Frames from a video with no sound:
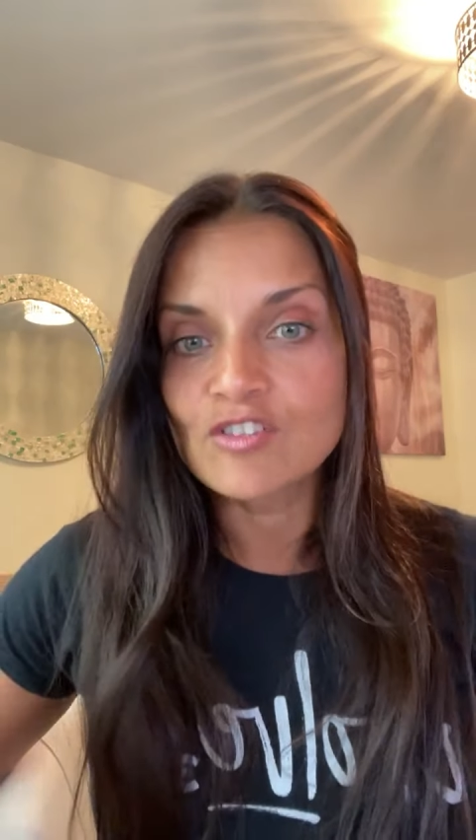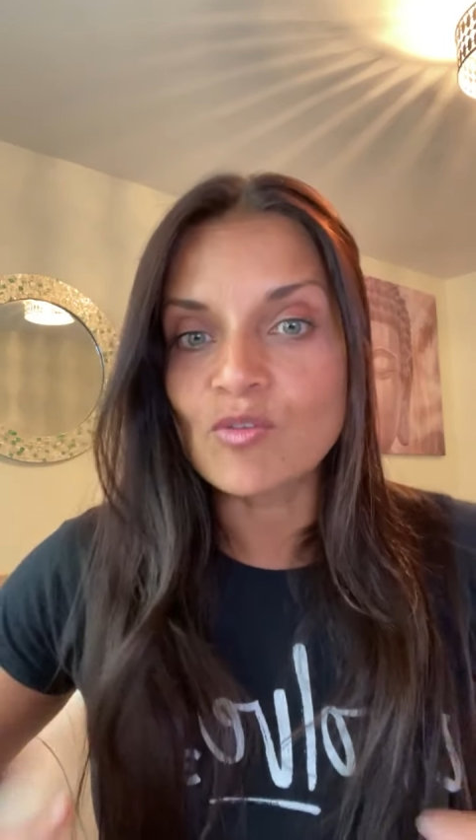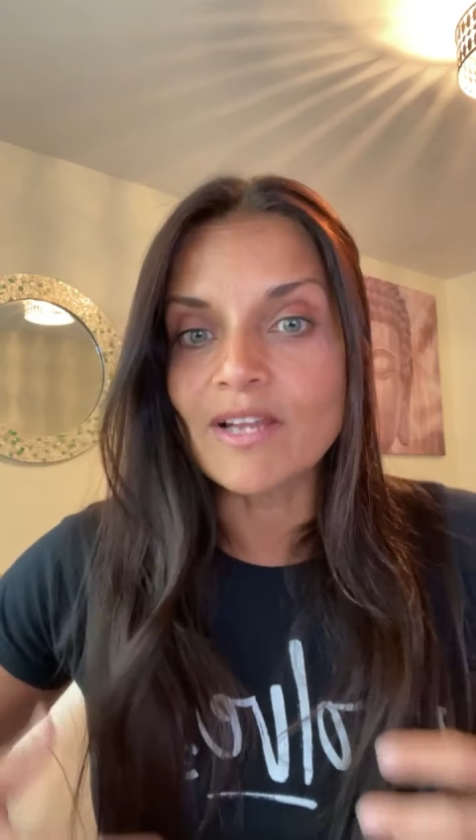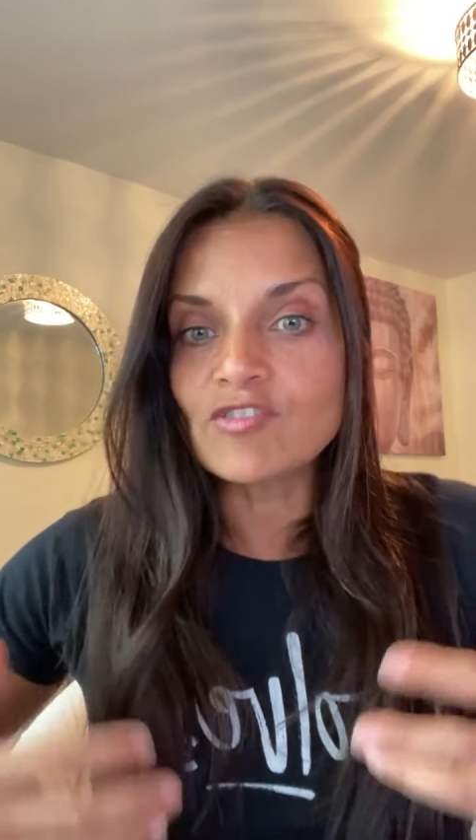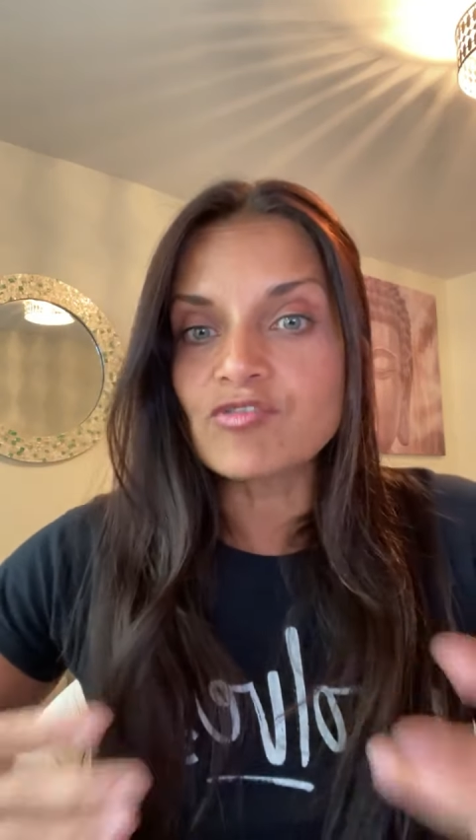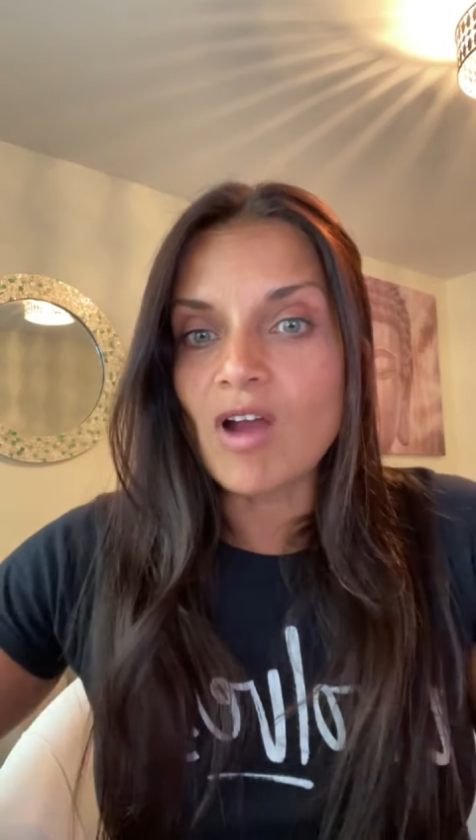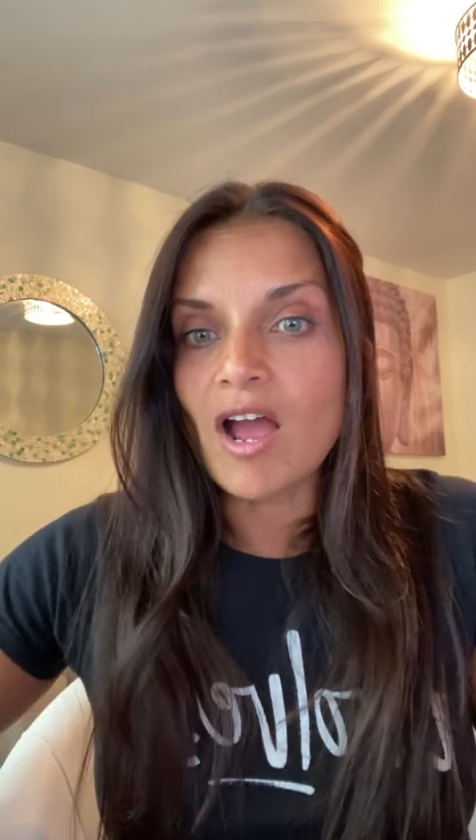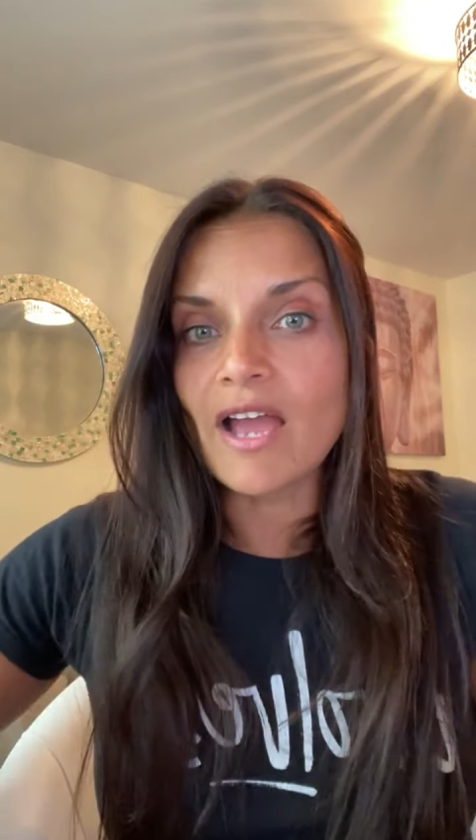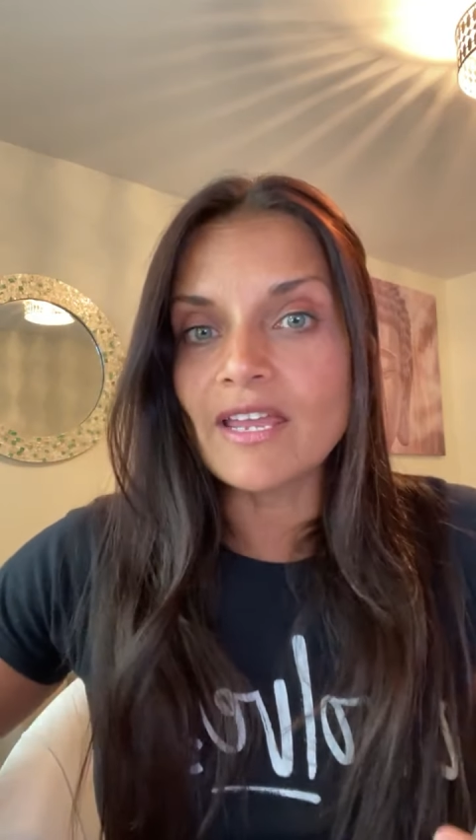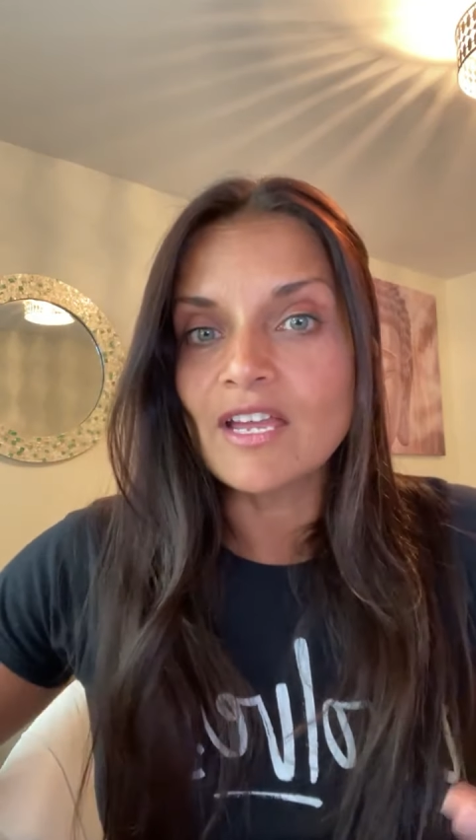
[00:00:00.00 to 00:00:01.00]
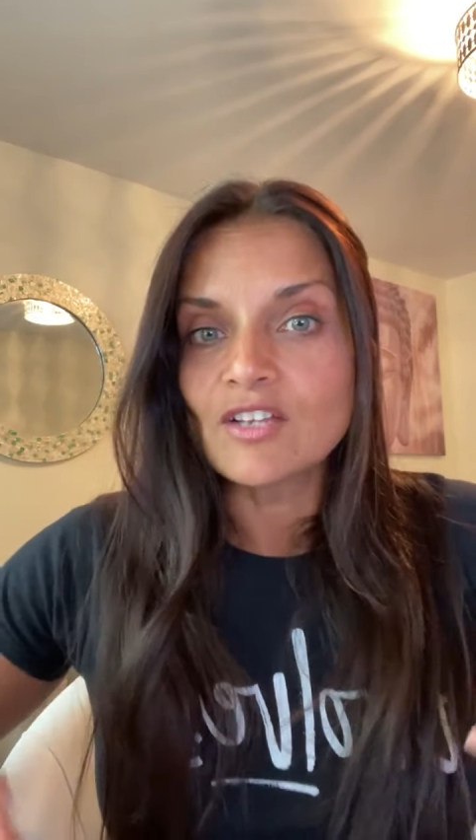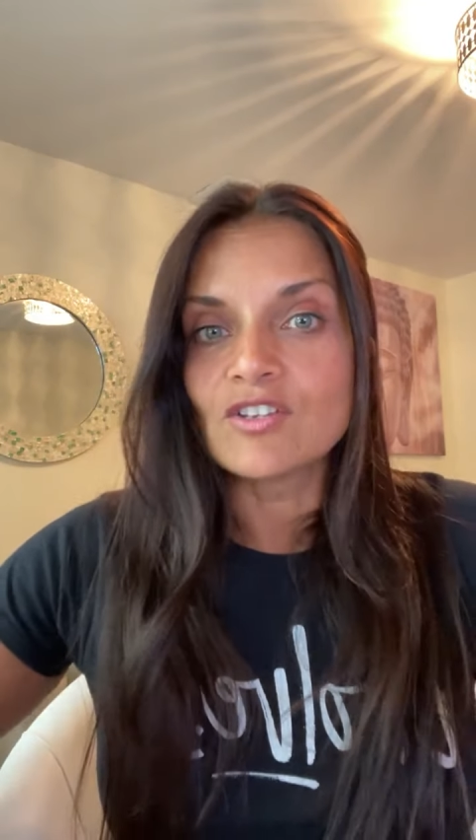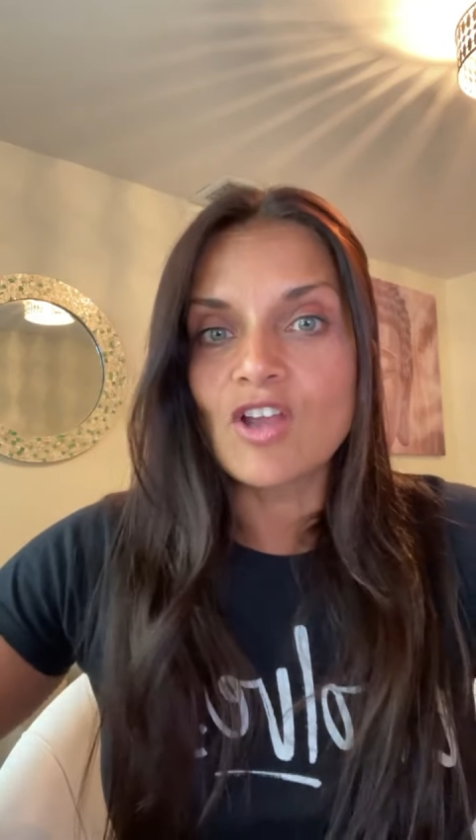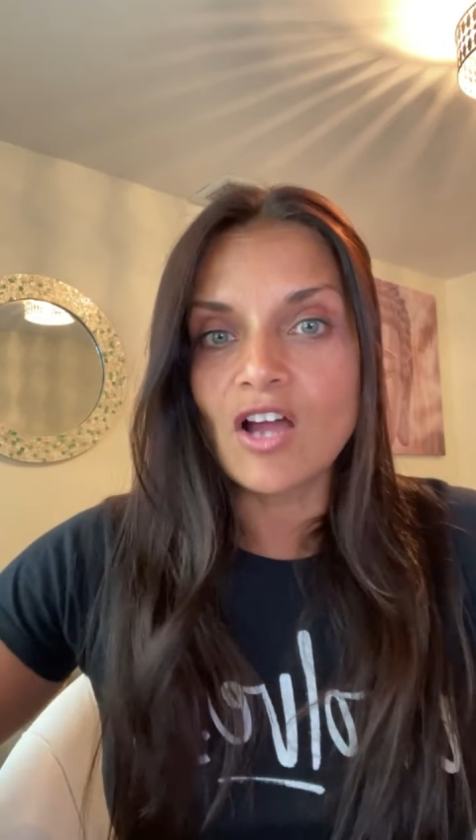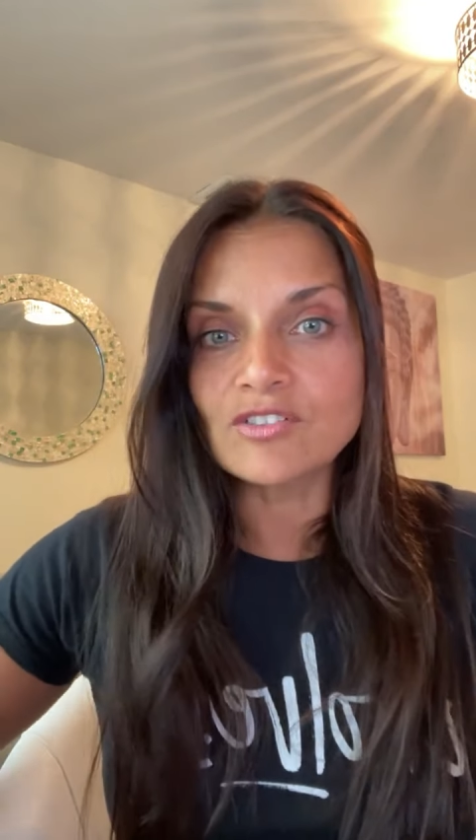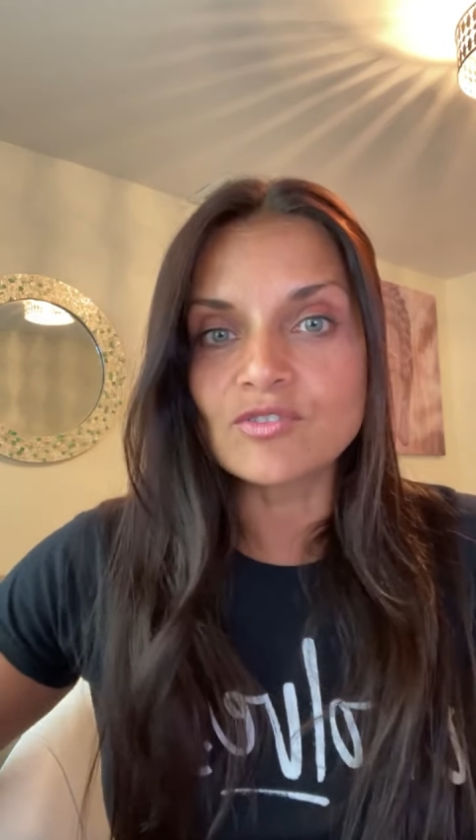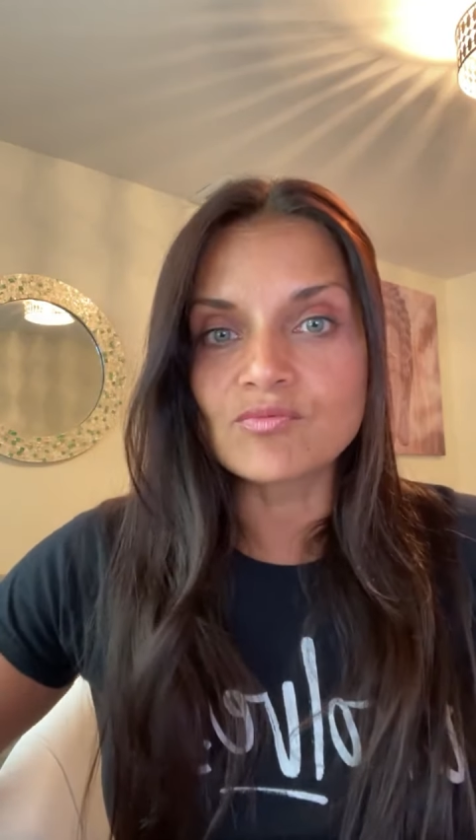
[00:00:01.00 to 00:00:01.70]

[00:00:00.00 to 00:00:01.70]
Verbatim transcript: So I try not